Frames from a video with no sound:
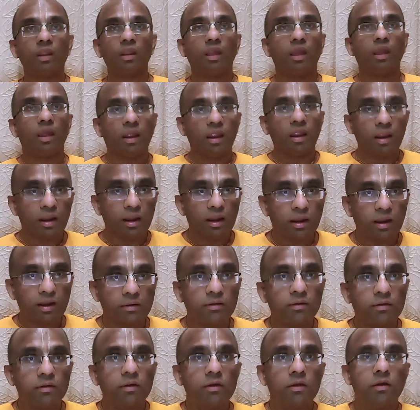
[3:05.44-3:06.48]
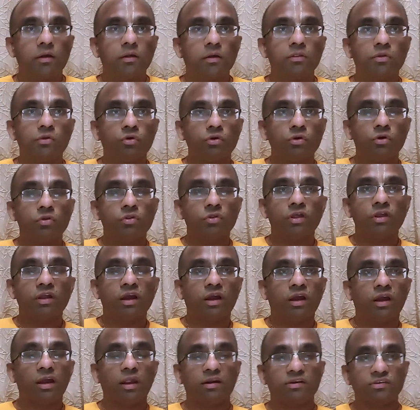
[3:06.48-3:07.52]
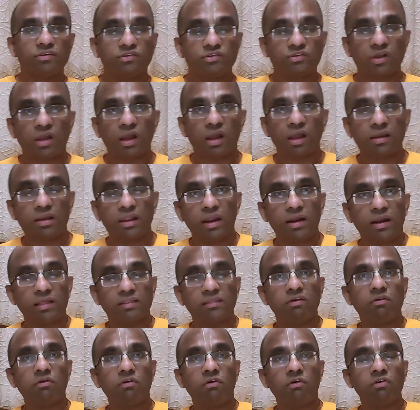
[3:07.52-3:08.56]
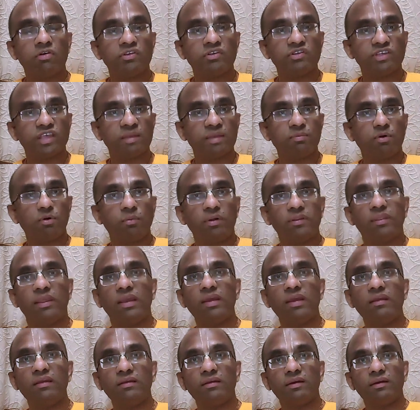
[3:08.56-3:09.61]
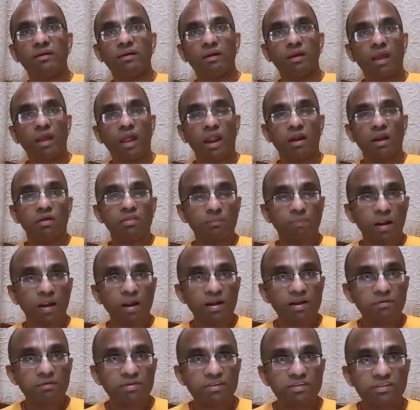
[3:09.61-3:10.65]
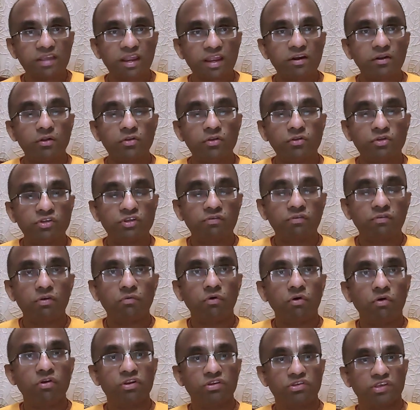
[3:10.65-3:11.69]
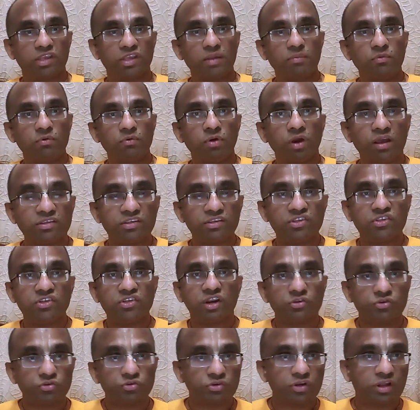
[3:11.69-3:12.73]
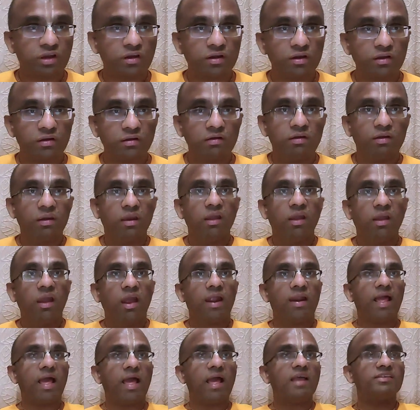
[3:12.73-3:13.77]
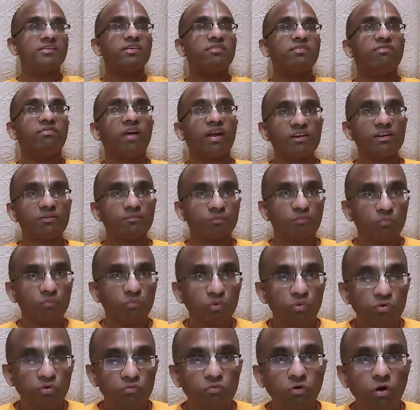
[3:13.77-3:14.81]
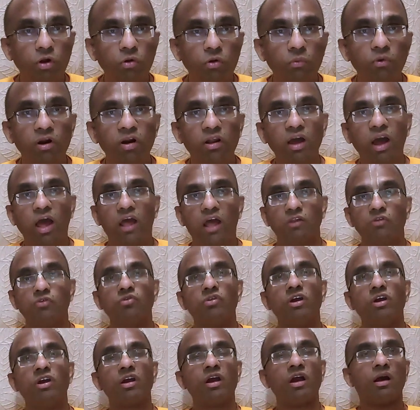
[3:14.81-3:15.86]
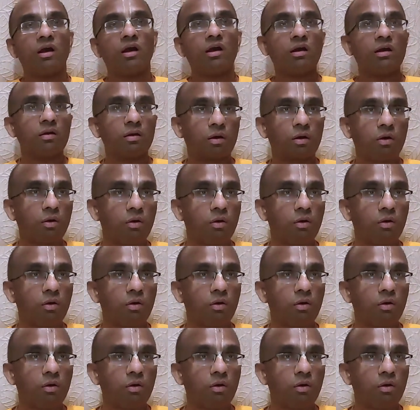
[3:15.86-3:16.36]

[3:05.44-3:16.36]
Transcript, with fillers: And Duryodhana and Shalya and other warriors came over there. And on the Pandava side, also several warriors came to assist Arjuna. And as the fight moved forward, Arjuna